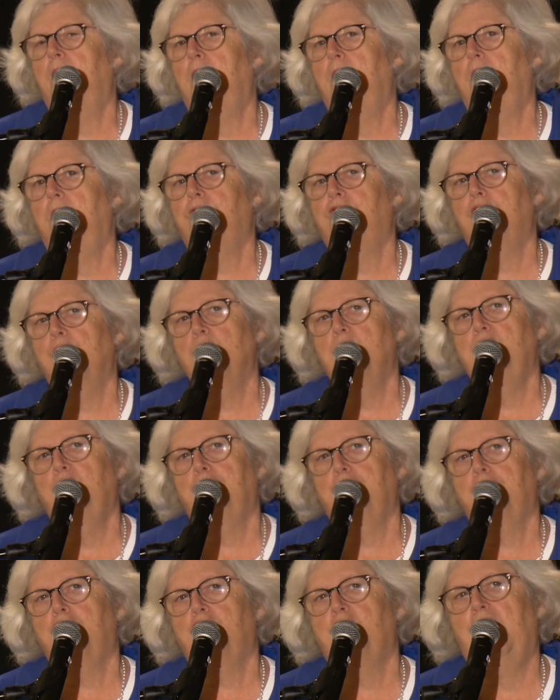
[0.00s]
It's a real
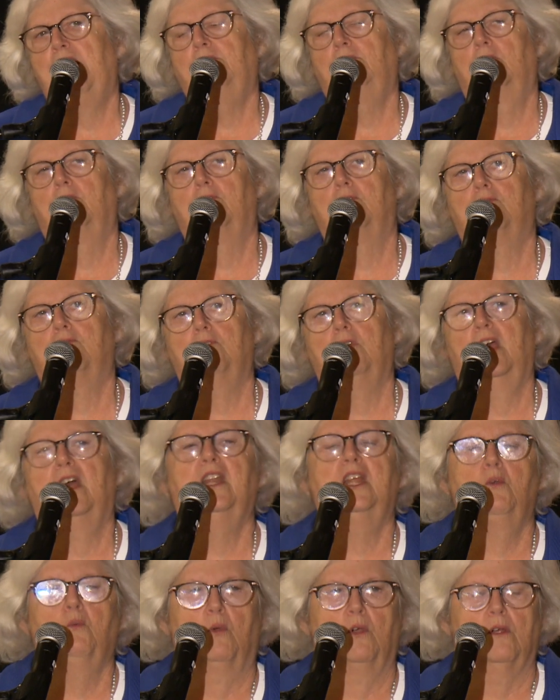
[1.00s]
challenge
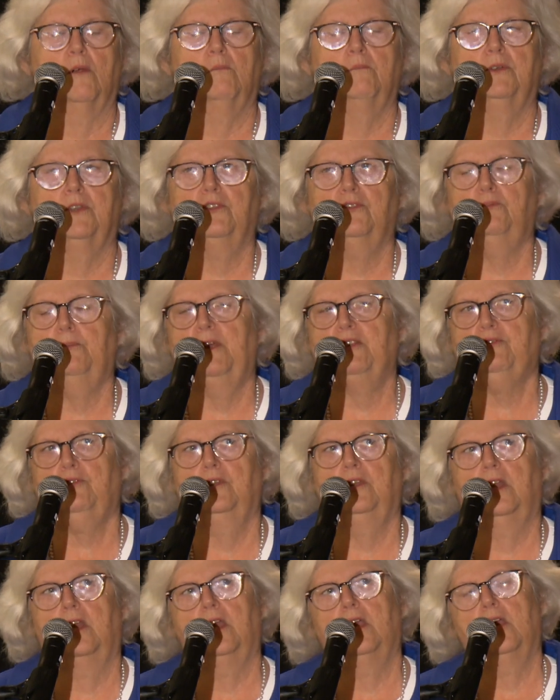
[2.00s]
anywhere, but
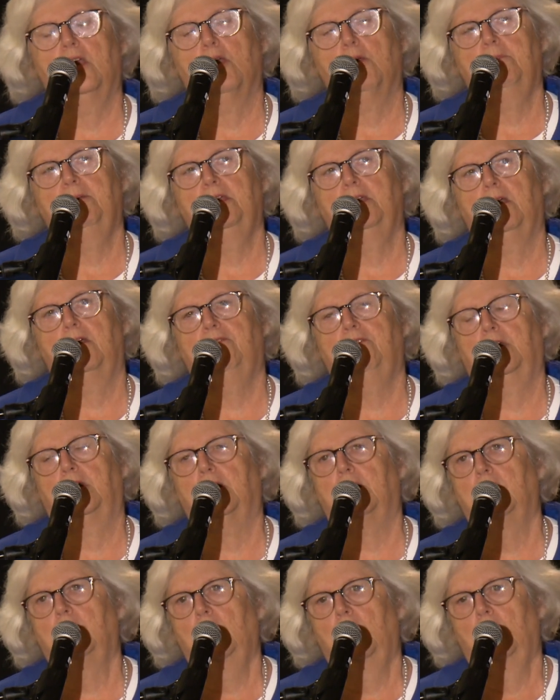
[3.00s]
especially in AARP, I
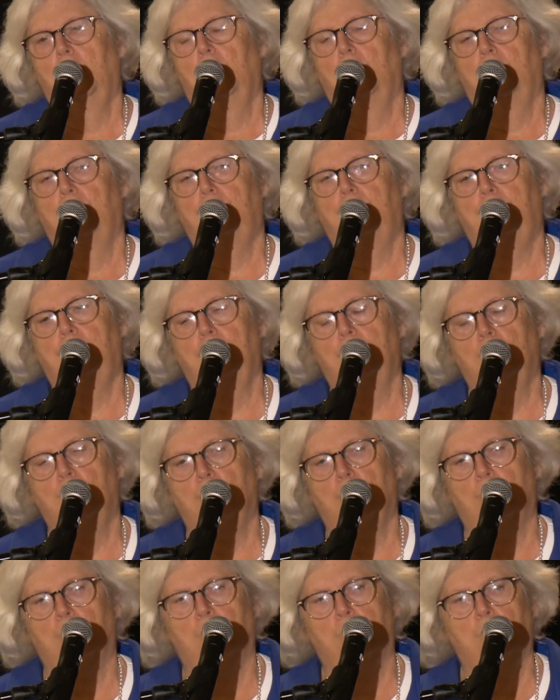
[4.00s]
think, to
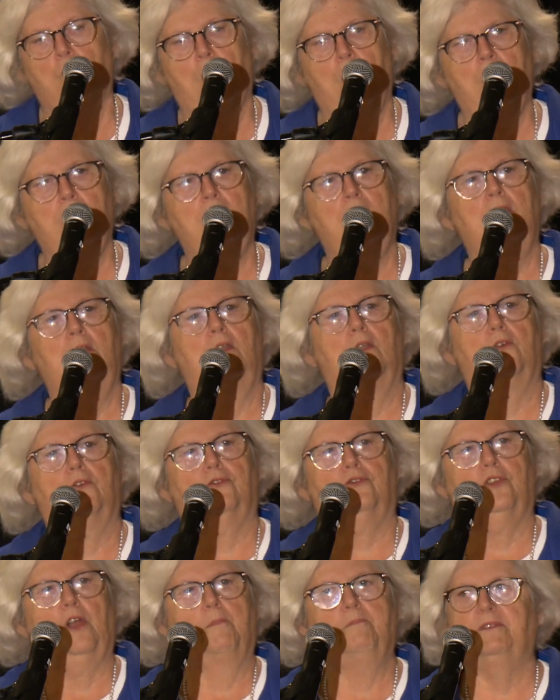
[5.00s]
run
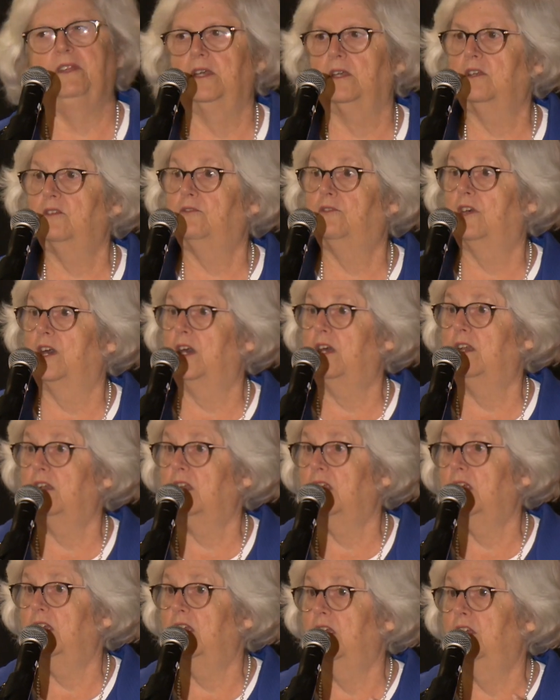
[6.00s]
something that
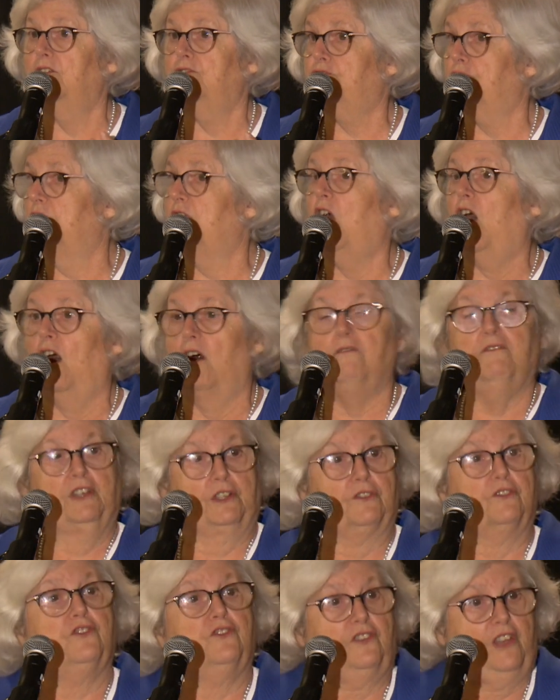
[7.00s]
isn't of
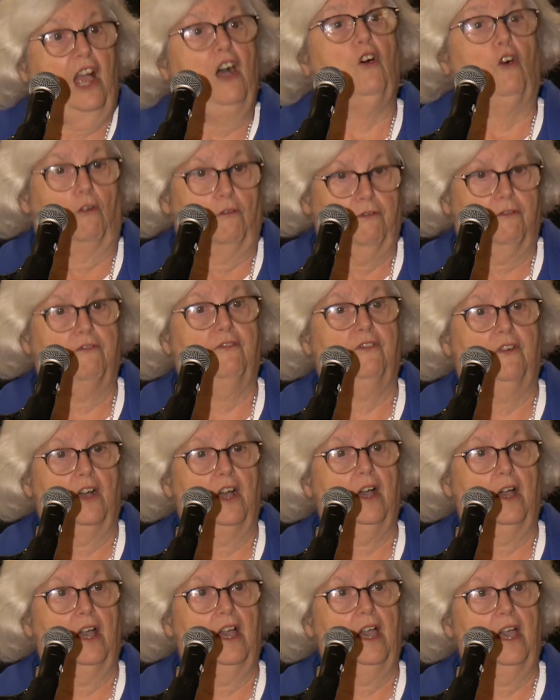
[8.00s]
itself
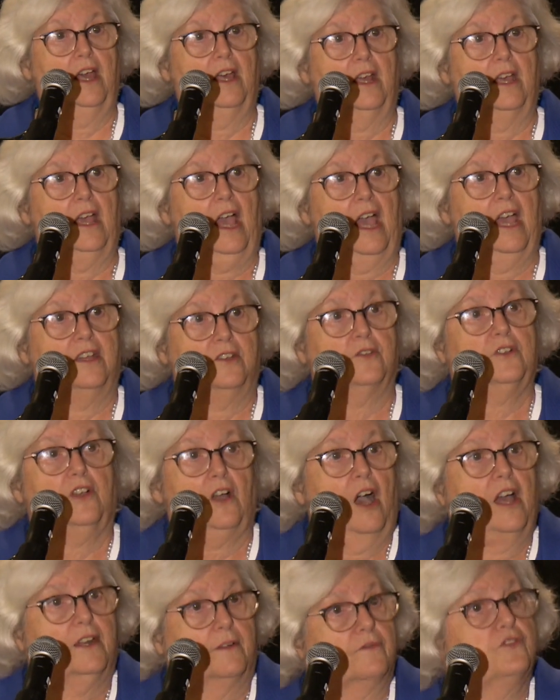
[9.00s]
a kind of